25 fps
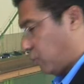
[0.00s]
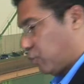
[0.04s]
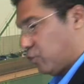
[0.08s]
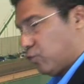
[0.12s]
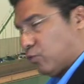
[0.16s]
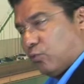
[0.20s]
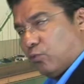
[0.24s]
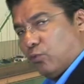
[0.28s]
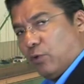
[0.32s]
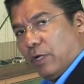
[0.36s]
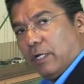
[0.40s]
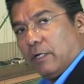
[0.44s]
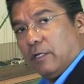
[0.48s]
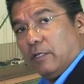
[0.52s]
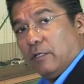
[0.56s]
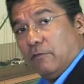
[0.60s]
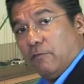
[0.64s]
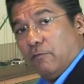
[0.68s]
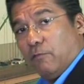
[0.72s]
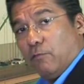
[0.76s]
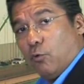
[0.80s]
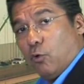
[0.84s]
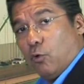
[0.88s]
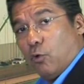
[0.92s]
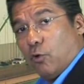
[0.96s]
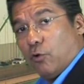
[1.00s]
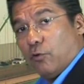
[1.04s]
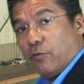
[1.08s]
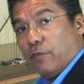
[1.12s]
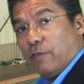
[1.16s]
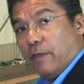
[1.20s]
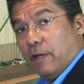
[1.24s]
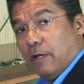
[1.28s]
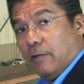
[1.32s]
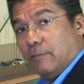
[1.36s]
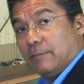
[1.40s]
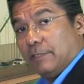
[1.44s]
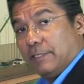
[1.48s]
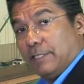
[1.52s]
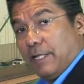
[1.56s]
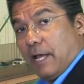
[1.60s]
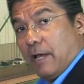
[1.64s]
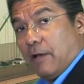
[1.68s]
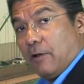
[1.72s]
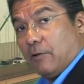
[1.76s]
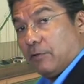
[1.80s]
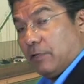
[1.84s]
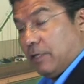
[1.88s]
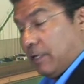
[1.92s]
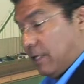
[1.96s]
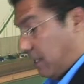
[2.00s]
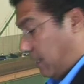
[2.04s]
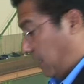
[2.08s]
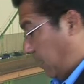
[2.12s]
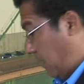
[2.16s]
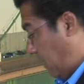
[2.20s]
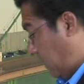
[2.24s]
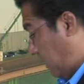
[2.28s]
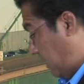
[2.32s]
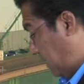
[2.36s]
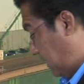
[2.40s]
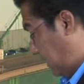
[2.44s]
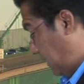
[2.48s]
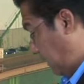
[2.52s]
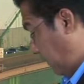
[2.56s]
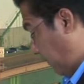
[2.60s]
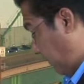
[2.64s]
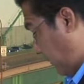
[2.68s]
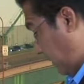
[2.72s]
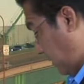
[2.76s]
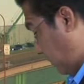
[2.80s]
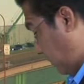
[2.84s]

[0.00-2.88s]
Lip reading: strictly for thumbs down defects